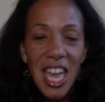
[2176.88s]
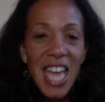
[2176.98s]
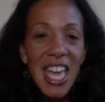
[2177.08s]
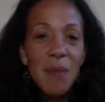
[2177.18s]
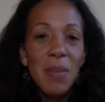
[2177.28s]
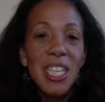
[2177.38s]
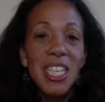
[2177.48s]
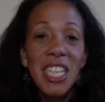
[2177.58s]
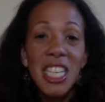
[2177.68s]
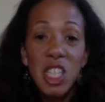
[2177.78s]
That made it
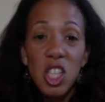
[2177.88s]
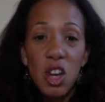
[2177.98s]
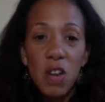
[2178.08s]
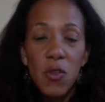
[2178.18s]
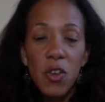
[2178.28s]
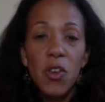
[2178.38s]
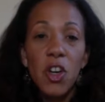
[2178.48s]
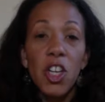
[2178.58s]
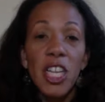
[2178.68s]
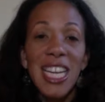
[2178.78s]
easier for
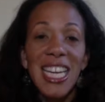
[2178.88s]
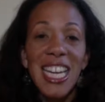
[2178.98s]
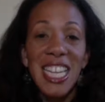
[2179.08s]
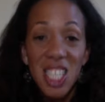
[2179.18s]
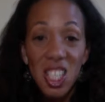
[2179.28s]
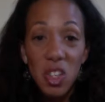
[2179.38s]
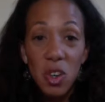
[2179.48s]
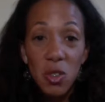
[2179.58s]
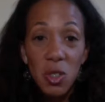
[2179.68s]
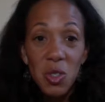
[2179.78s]
her to get into the
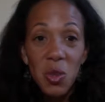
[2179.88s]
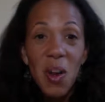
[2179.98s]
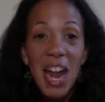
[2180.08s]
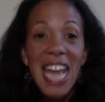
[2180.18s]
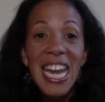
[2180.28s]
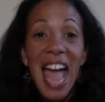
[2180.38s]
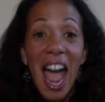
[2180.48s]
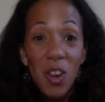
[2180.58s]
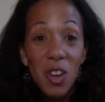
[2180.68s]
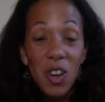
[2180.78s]
grocery store and
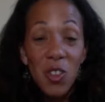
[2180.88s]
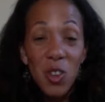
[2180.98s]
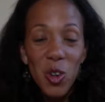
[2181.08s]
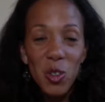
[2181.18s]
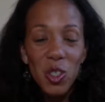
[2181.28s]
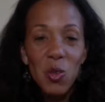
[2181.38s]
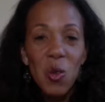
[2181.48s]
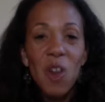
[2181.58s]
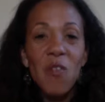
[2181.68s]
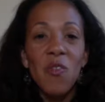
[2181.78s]
out of the grocery
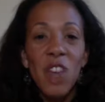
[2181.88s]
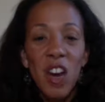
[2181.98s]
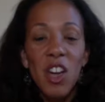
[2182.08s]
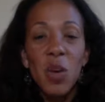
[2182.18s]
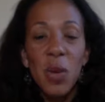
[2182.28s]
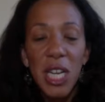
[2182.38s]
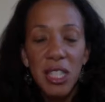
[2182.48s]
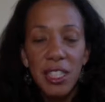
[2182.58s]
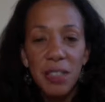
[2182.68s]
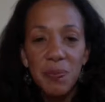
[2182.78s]
store very
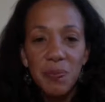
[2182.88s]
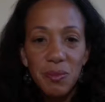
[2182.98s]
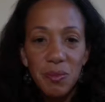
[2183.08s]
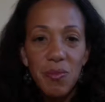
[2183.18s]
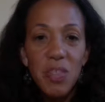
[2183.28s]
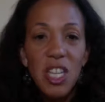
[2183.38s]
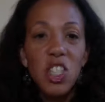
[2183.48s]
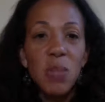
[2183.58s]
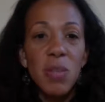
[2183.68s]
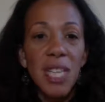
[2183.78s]
quickly.
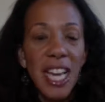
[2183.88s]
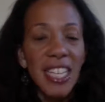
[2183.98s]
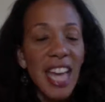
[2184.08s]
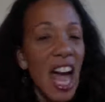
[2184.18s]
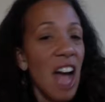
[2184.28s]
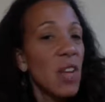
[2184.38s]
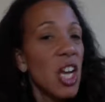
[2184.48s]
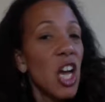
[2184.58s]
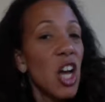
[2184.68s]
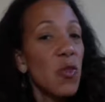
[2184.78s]
She began to have
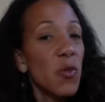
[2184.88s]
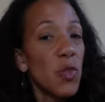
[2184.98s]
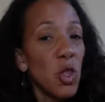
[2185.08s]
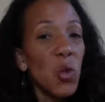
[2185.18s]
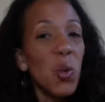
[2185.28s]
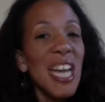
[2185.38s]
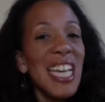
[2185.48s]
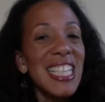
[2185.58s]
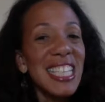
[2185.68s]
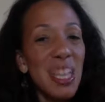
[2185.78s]
a few
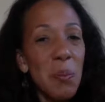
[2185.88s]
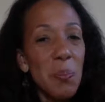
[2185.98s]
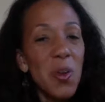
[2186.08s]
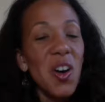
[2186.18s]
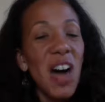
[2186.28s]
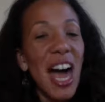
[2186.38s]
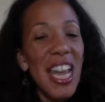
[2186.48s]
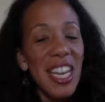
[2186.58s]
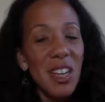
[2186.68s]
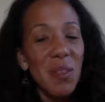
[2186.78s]
simple
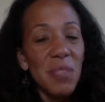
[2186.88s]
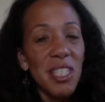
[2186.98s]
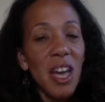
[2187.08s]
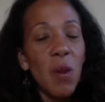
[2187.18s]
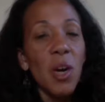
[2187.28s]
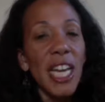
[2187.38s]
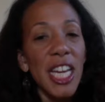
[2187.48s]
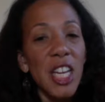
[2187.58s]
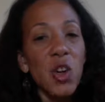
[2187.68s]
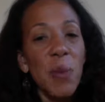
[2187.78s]
items that were
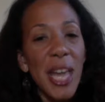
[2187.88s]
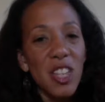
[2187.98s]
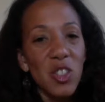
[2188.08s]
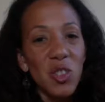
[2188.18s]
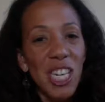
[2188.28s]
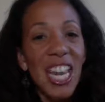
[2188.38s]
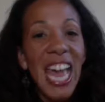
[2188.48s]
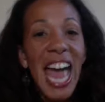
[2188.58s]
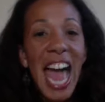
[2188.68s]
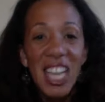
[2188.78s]
in her pantry
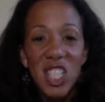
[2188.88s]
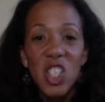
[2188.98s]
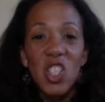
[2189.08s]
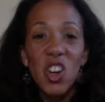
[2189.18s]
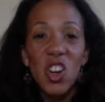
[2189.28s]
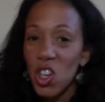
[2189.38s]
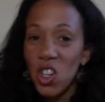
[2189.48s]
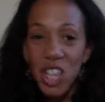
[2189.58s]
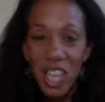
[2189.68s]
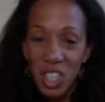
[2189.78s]
as she started
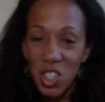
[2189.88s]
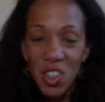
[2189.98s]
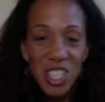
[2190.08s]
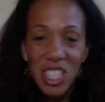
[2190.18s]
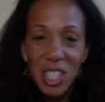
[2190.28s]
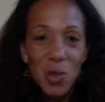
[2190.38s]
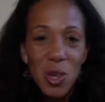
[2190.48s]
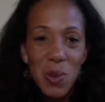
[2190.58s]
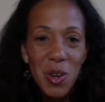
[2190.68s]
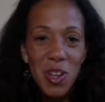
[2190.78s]
cooking during the
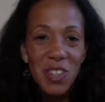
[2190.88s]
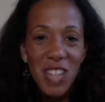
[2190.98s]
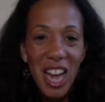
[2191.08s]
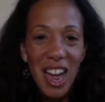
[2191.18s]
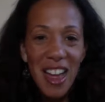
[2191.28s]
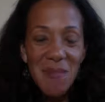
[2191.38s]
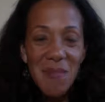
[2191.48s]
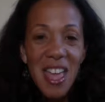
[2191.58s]
6-week period of time.